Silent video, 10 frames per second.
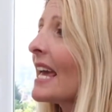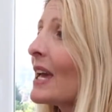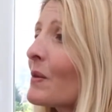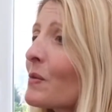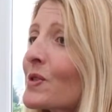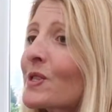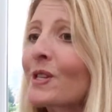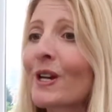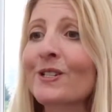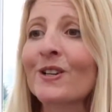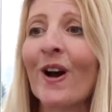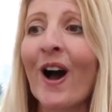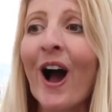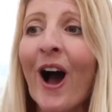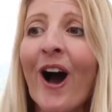It was such a
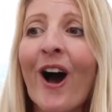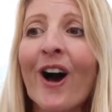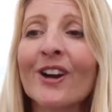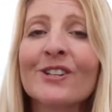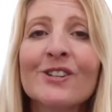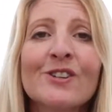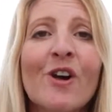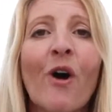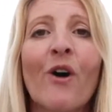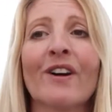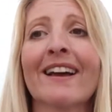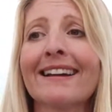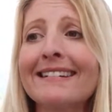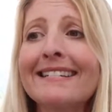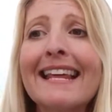hard, long
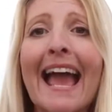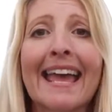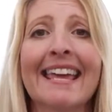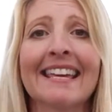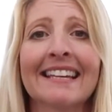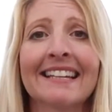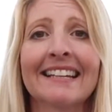day.